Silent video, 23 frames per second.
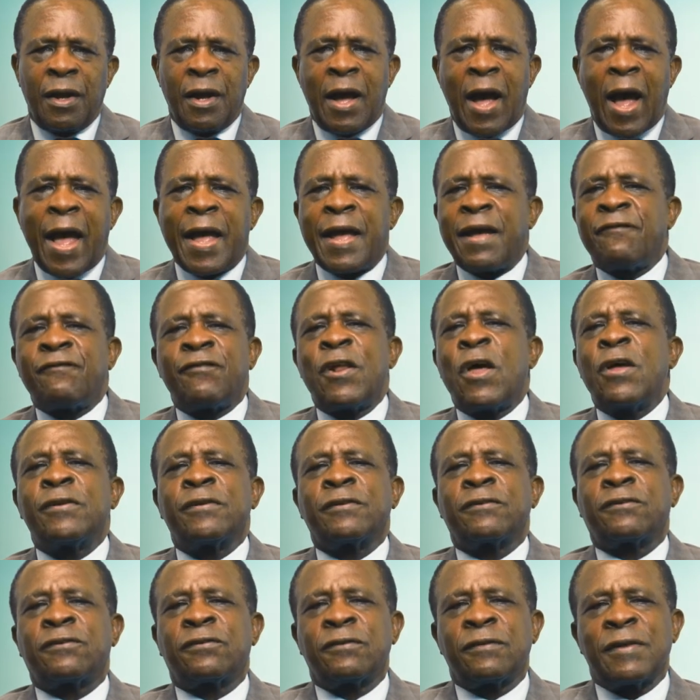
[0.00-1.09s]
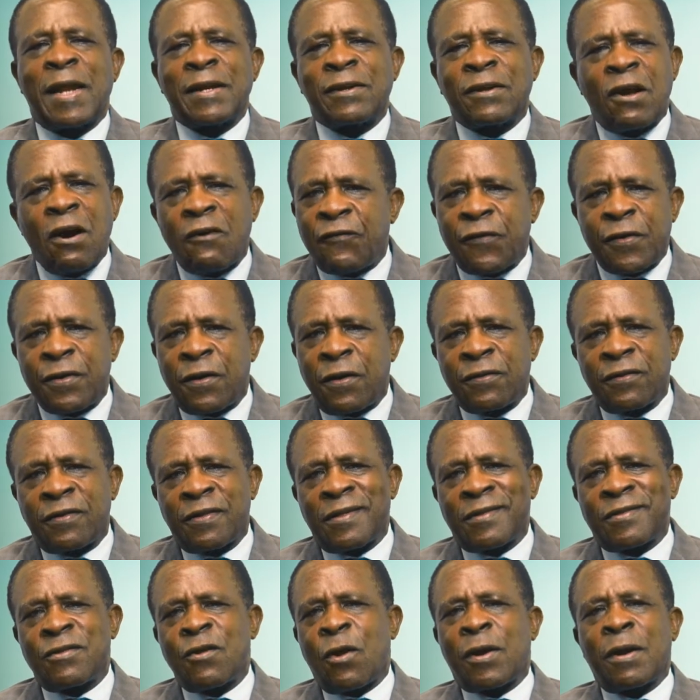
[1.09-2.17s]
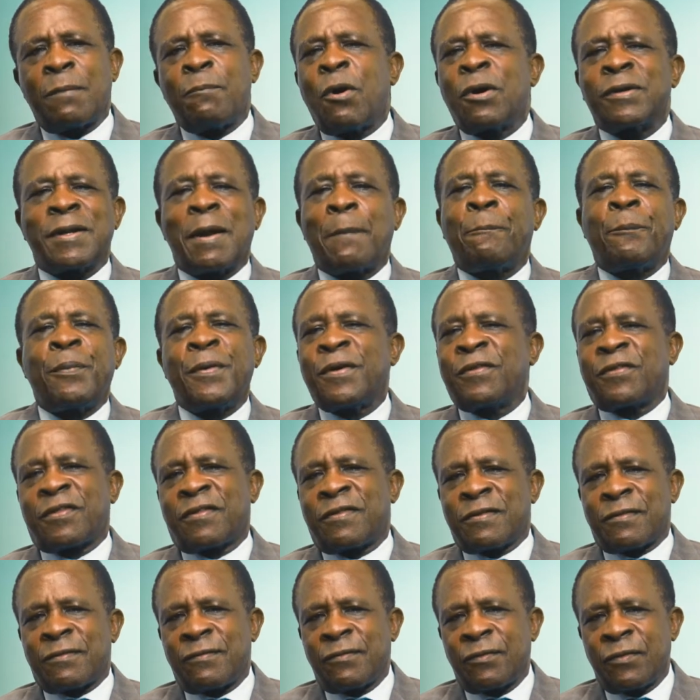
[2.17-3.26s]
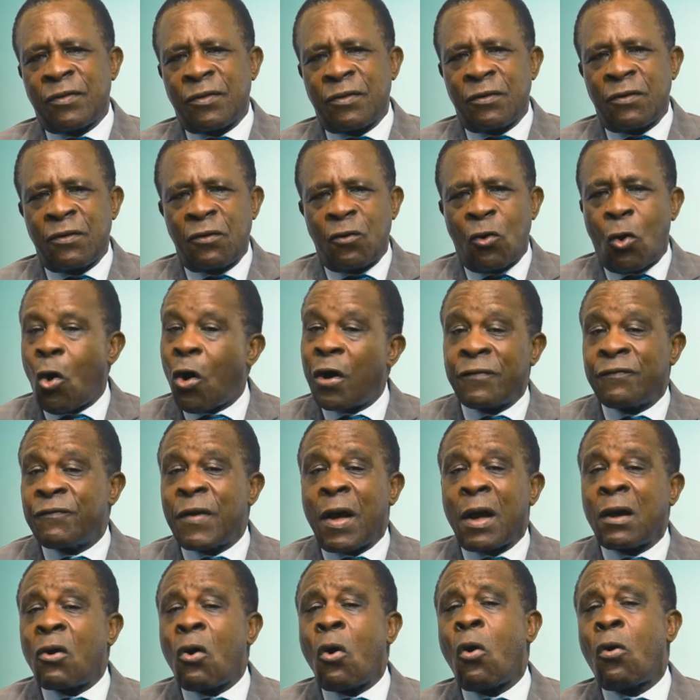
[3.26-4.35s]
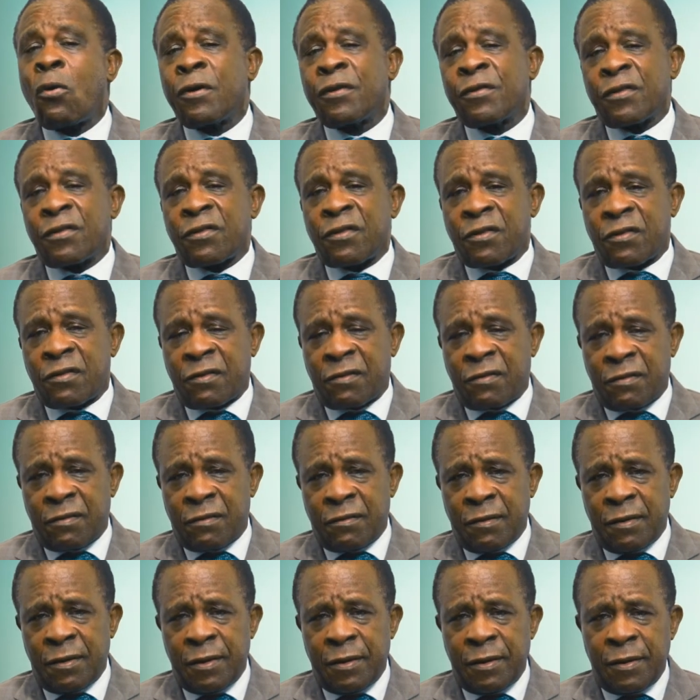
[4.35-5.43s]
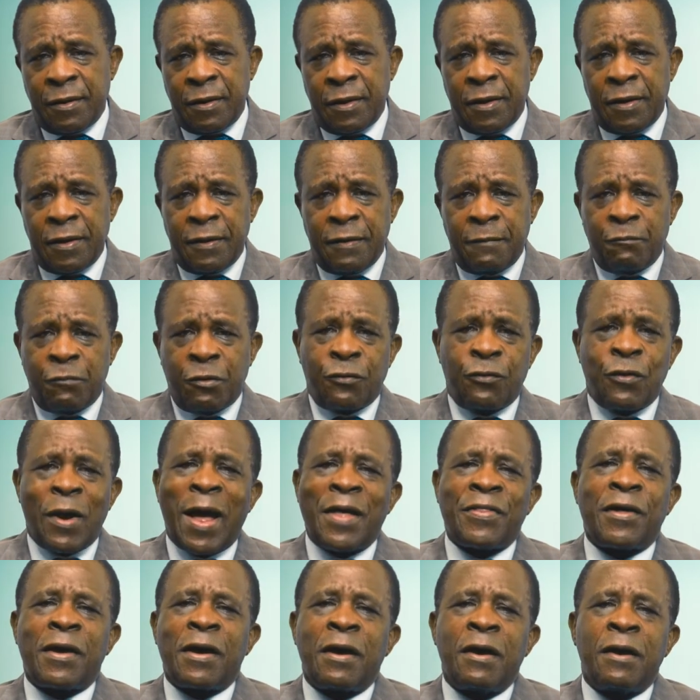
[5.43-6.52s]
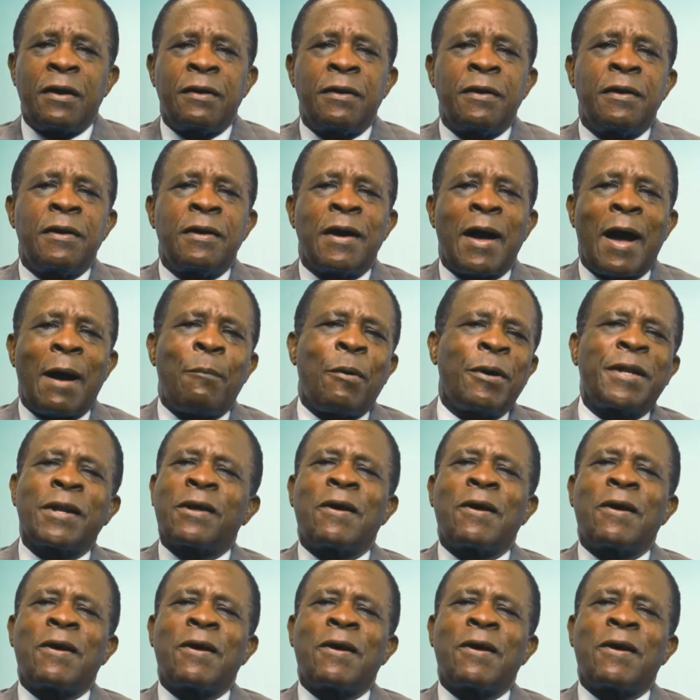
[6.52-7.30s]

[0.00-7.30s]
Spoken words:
I have learned that governance is not about a person or even a cause, but rather about the